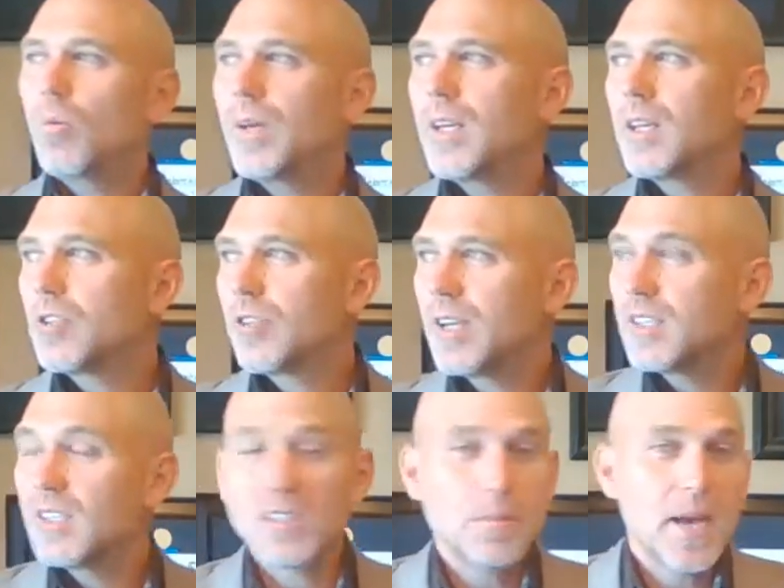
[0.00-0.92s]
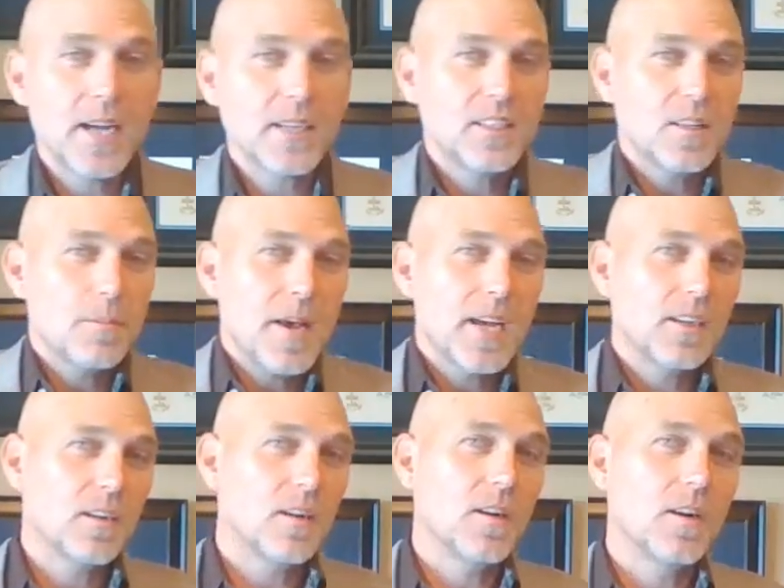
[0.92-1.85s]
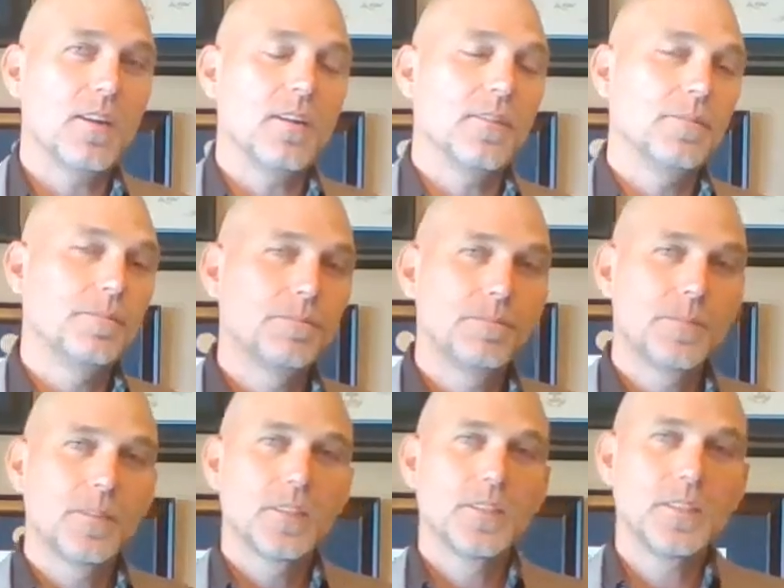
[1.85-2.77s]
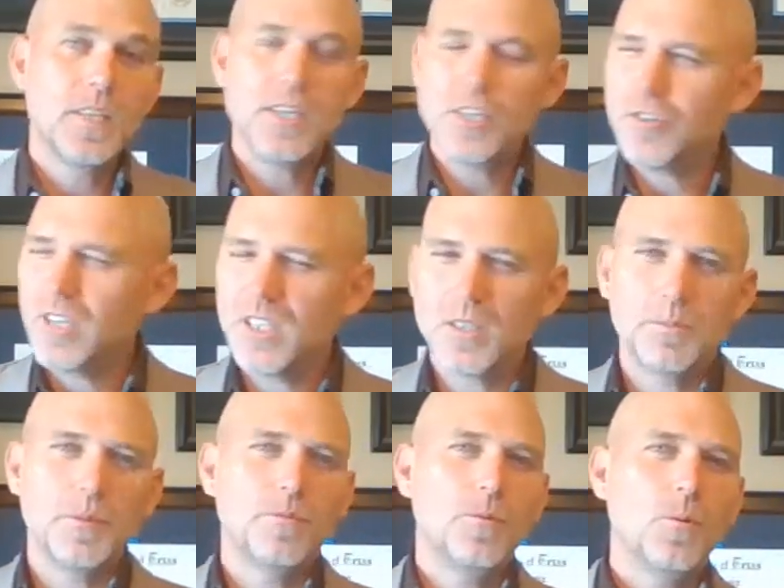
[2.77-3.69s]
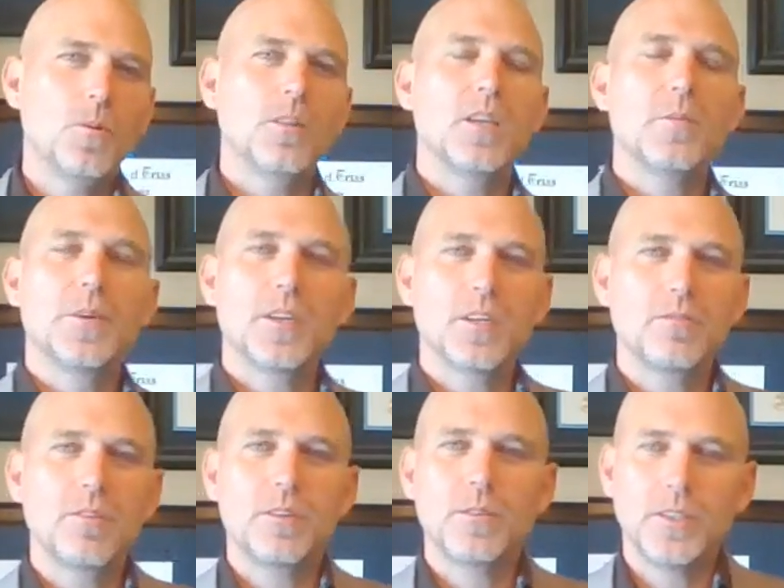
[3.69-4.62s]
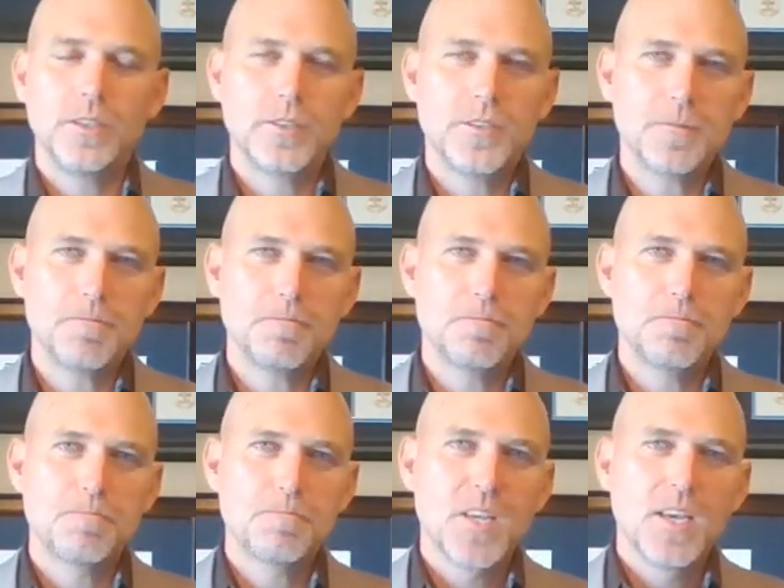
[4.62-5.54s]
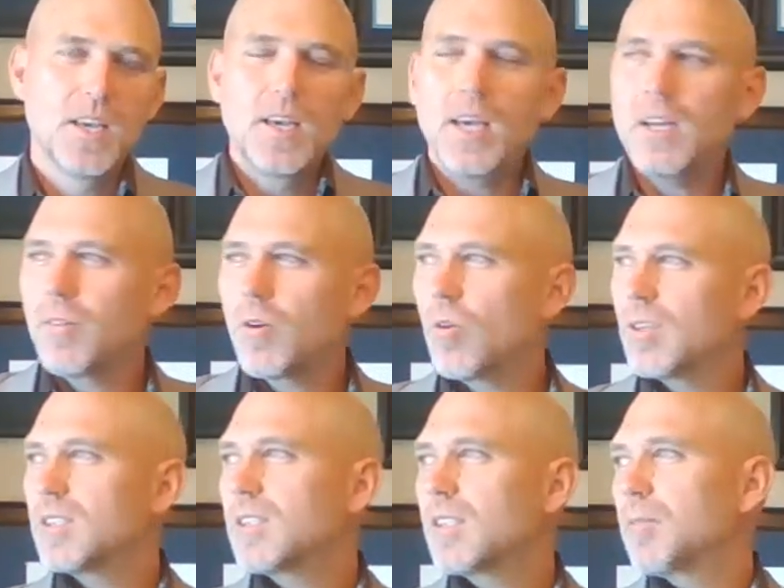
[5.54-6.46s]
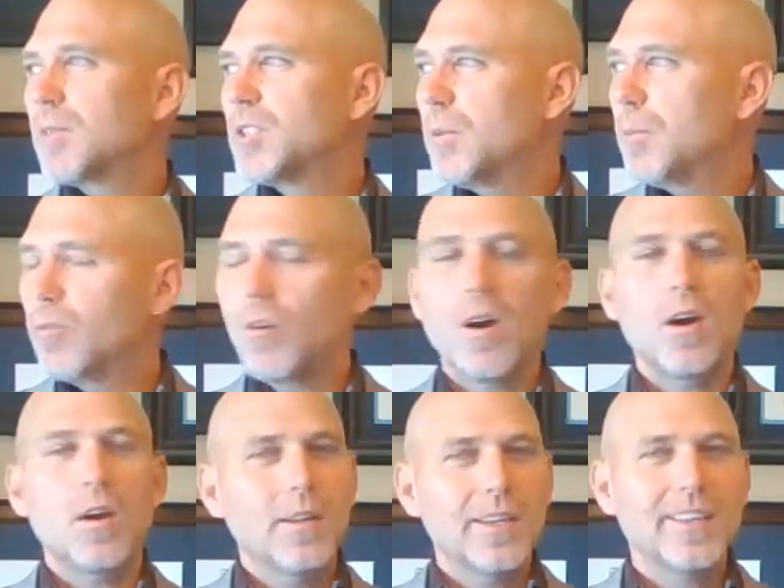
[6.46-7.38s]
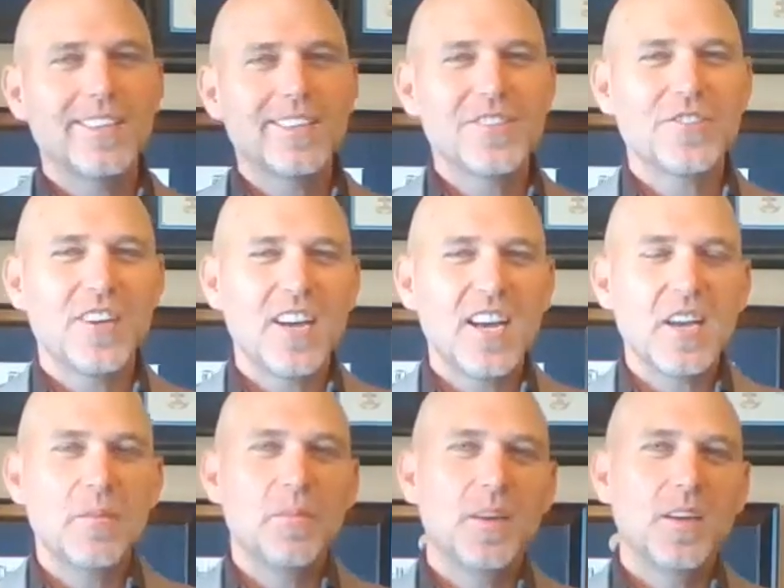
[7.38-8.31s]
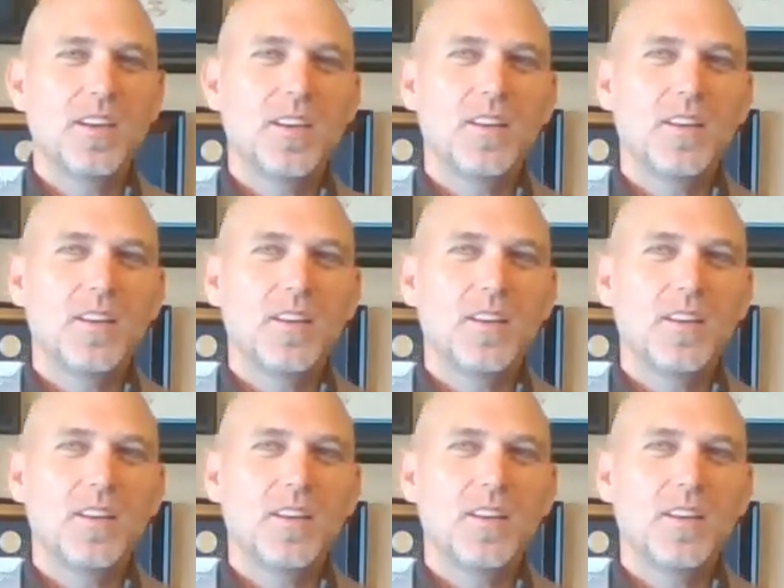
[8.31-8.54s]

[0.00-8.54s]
We can trace this back to the Magna Carta, centuries before the American Revolution. And of course, to broadly describe